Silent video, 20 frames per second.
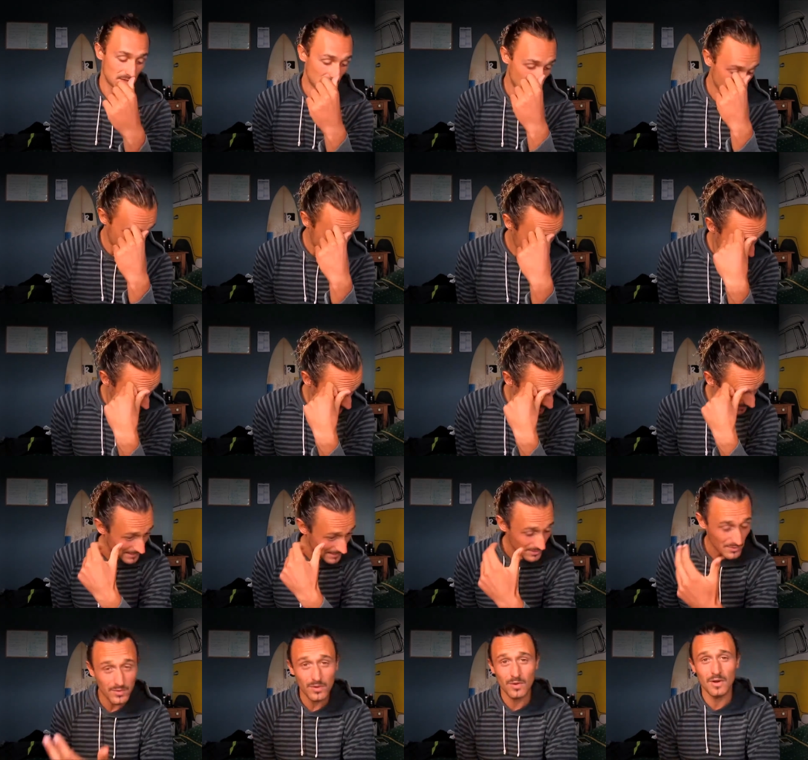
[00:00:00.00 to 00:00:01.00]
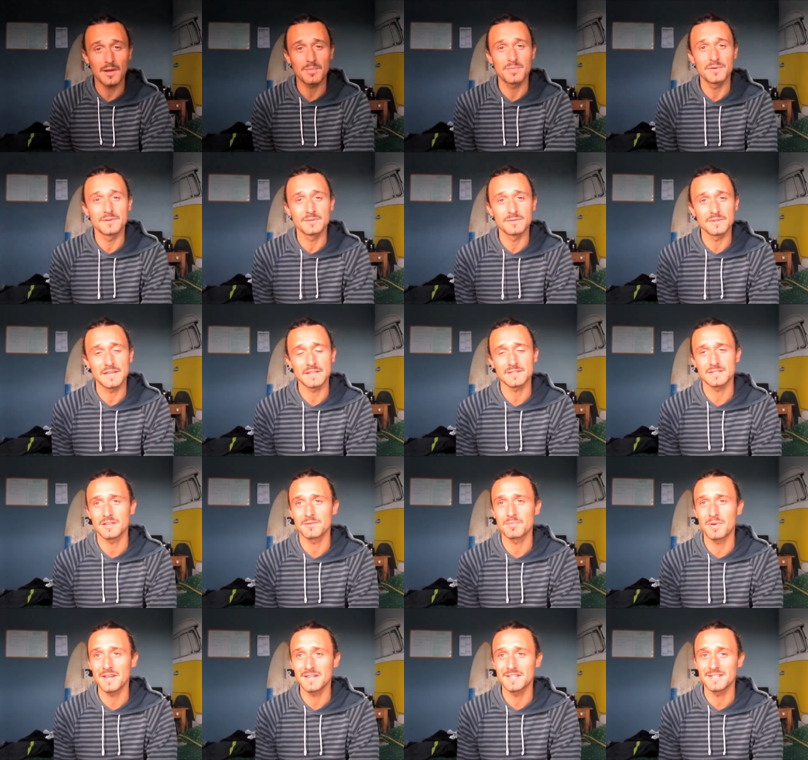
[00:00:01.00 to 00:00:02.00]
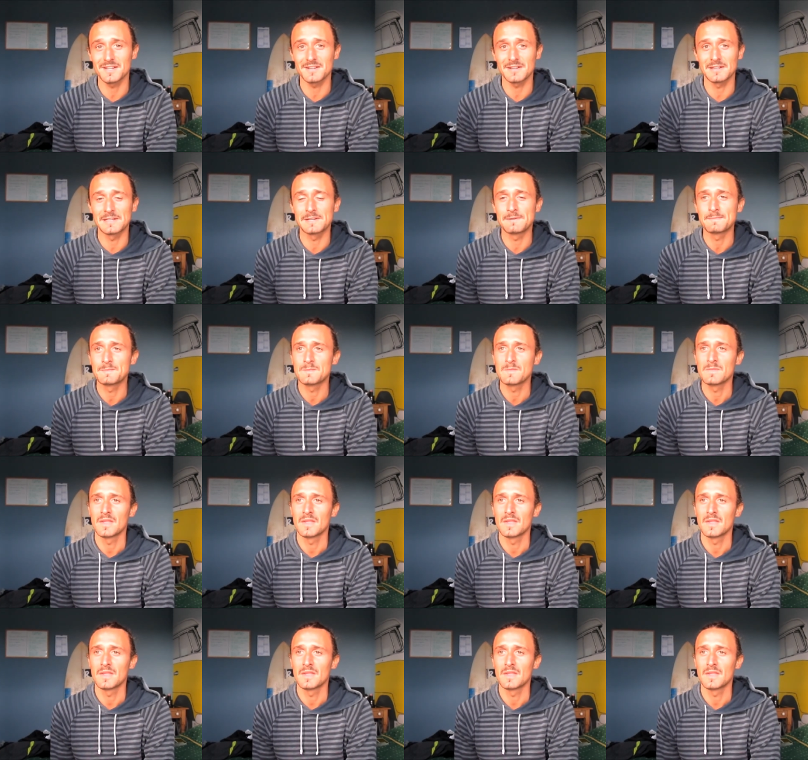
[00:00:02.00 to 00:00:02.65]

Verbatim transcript: I just don't want to get caught up in all that. So basically,